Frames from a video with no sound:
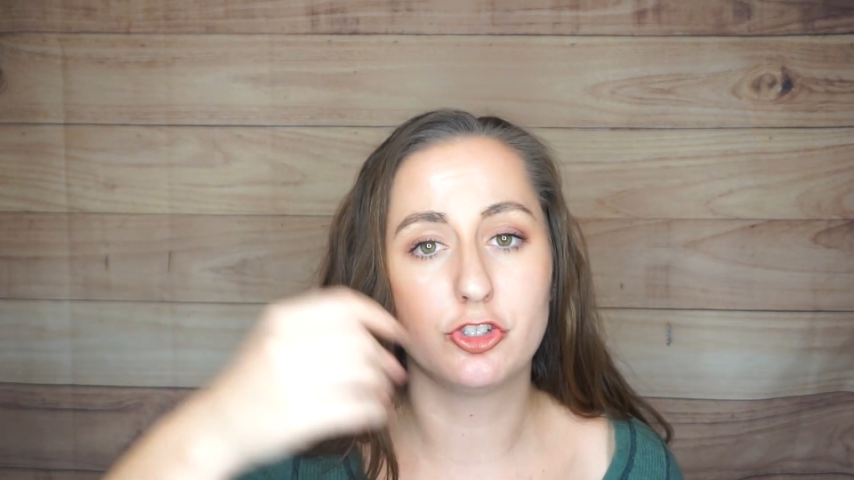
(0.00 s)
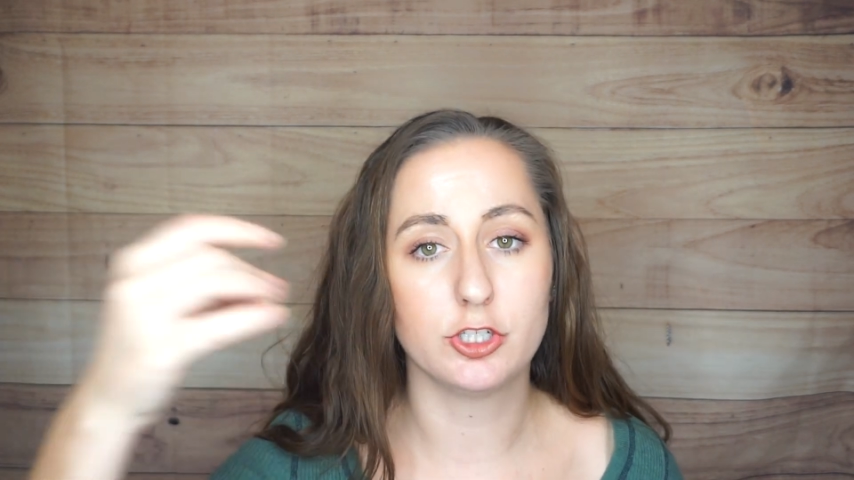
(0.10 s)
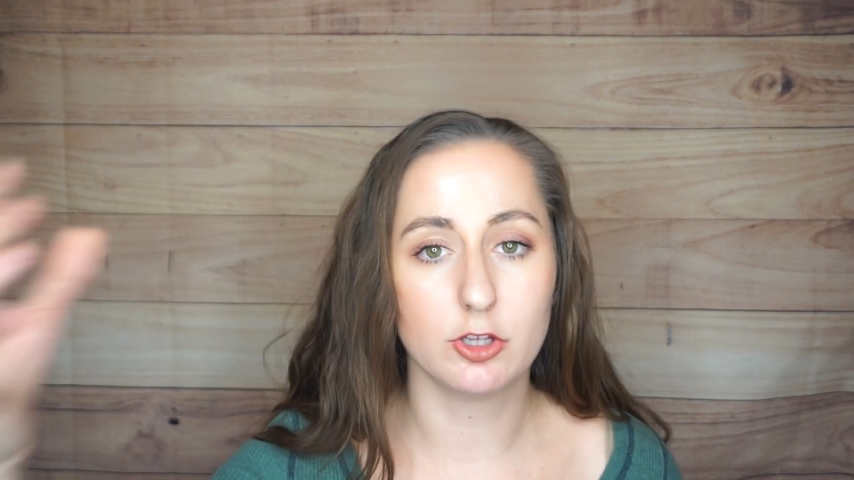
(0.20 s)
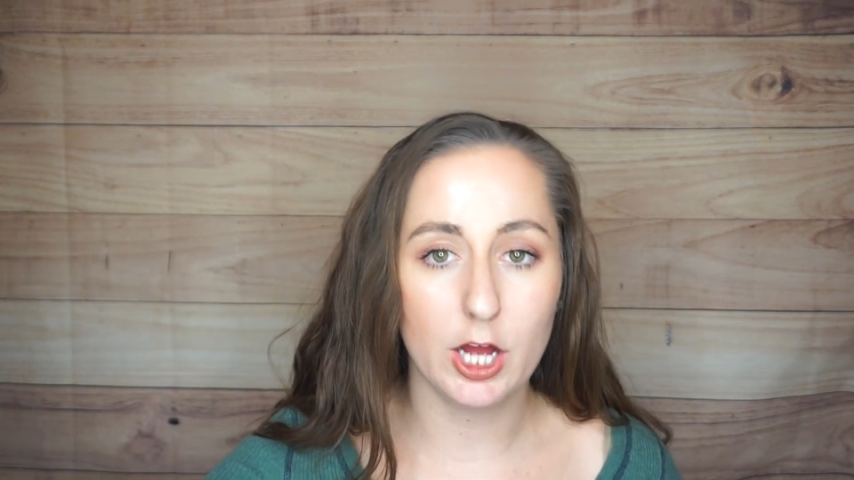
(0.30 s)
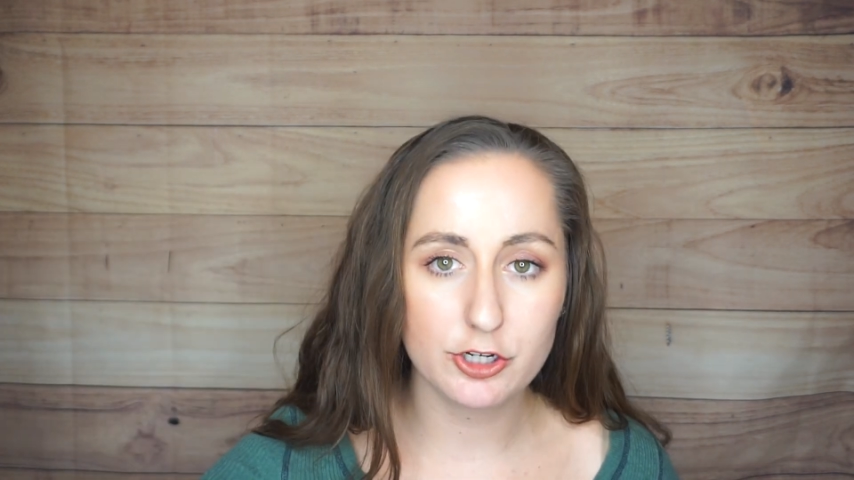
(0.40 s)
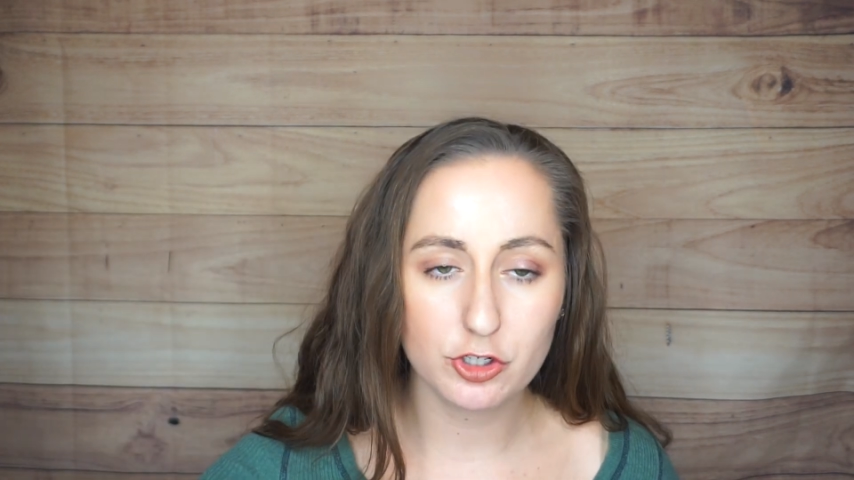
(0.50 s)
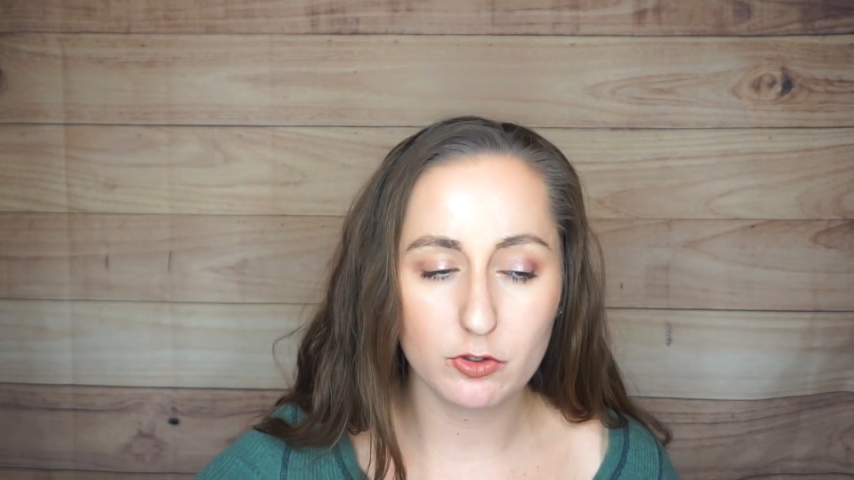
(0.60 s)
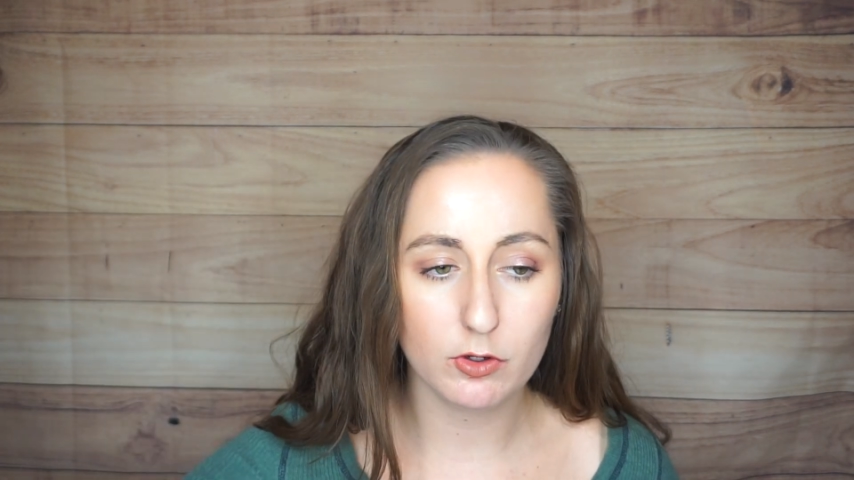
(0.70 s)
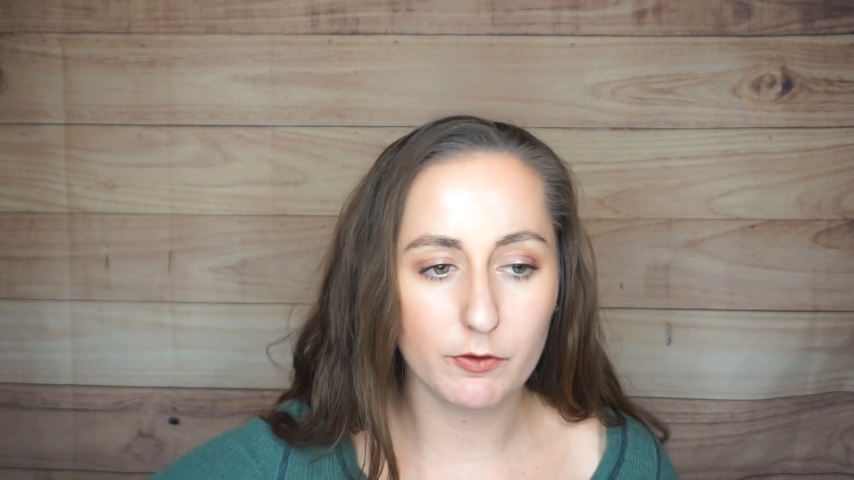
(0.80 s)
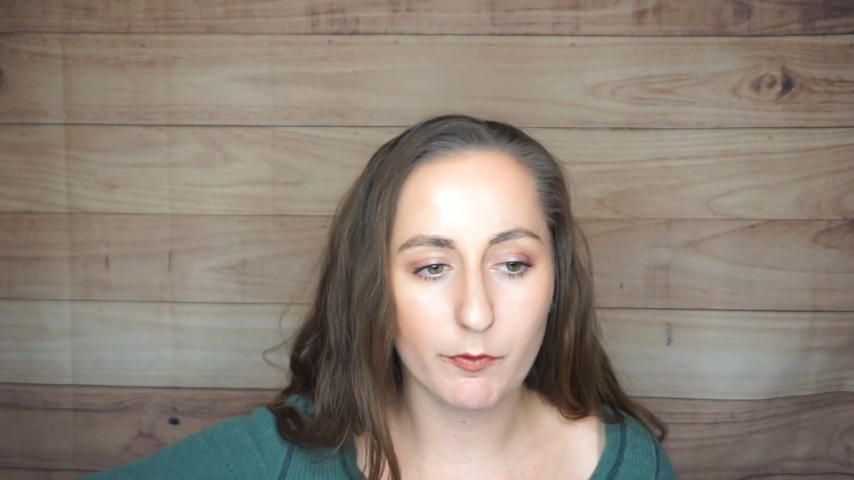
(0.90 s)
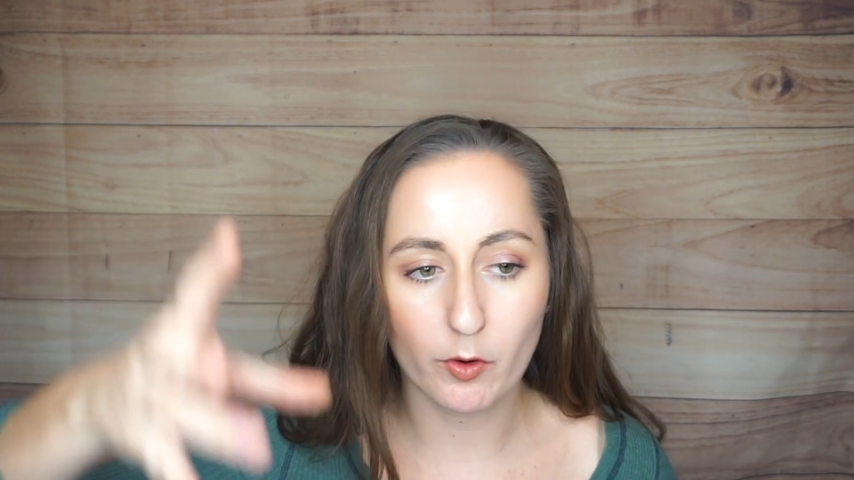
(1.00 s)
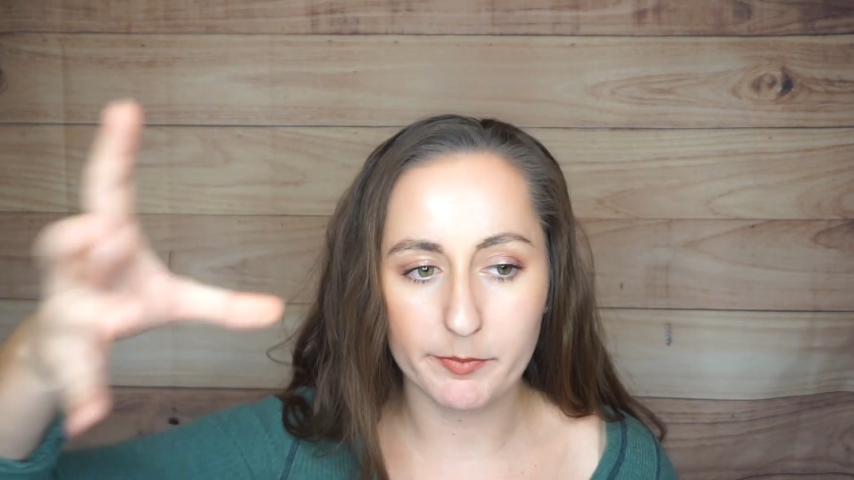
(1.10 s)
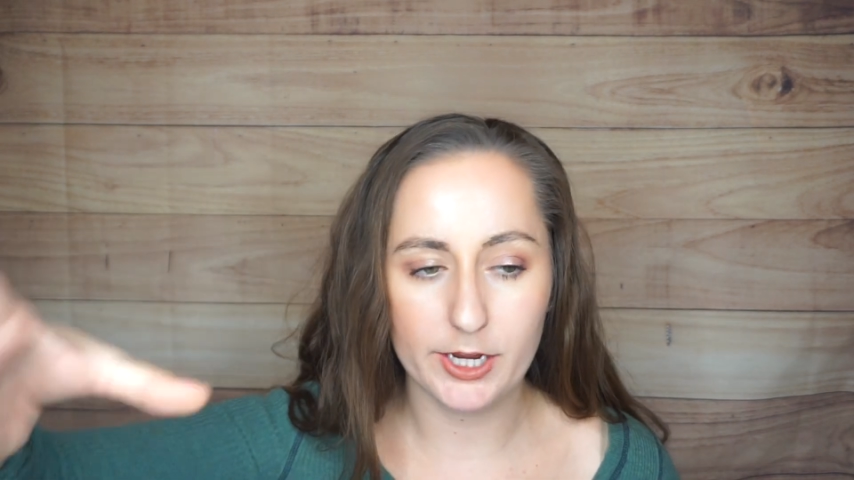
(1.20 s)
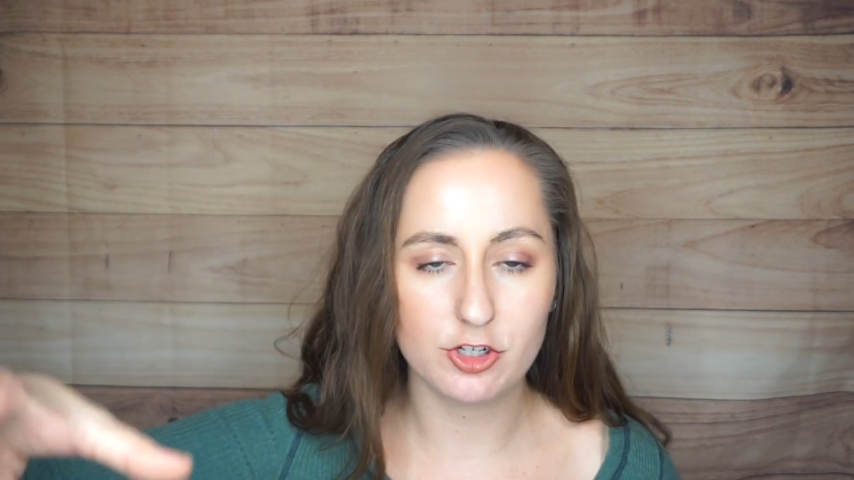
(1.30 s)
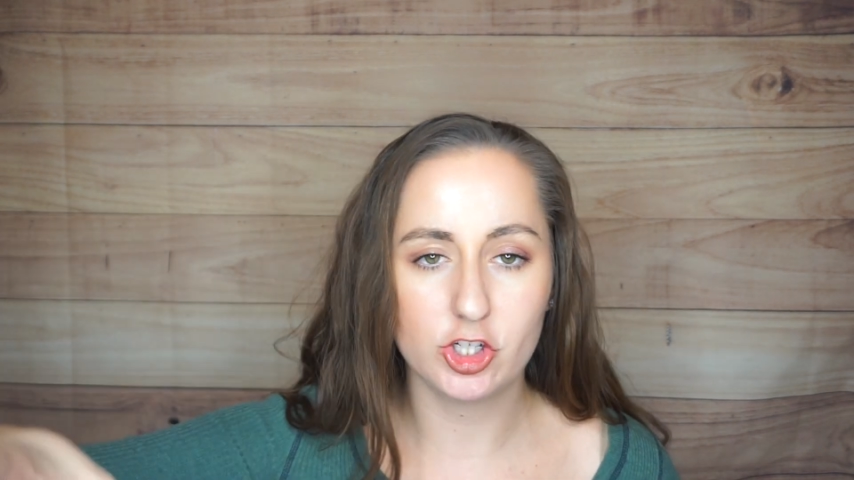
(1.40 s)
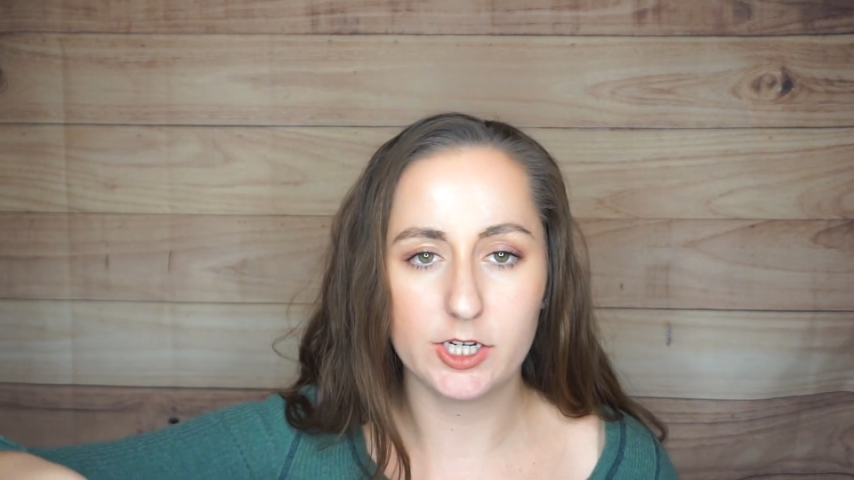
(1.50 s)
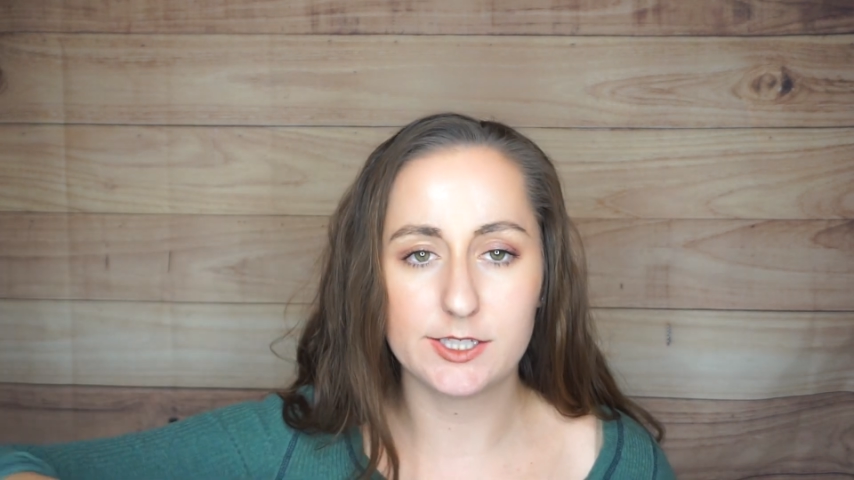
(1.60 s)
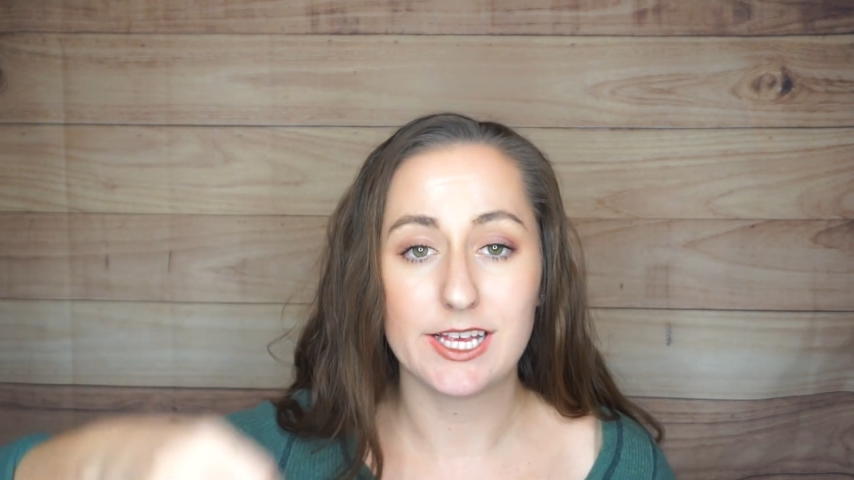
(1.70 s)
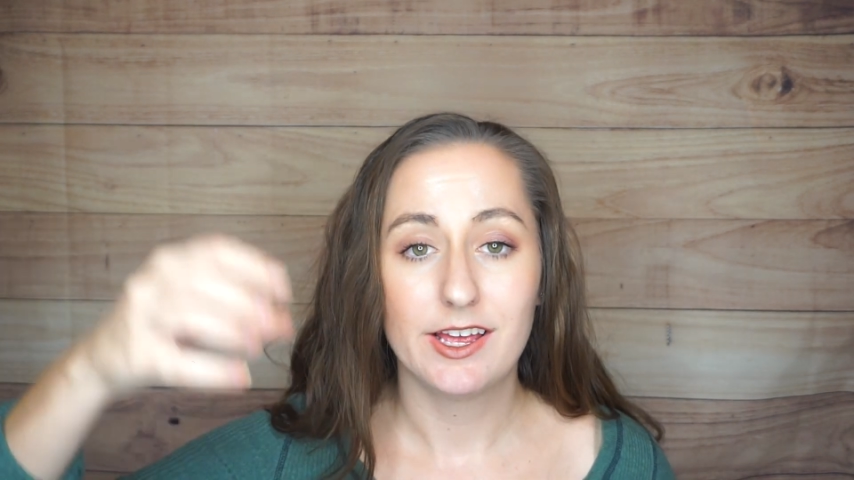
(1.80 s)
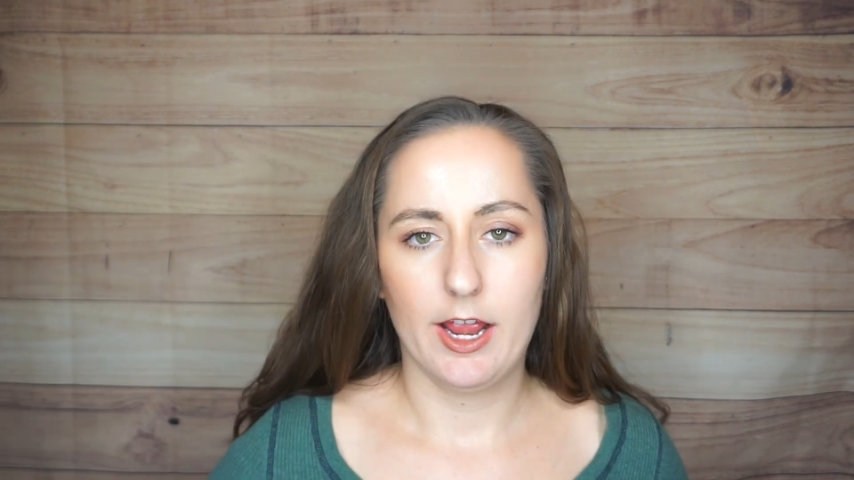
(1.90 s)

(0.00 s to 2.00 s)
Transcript: geological formations,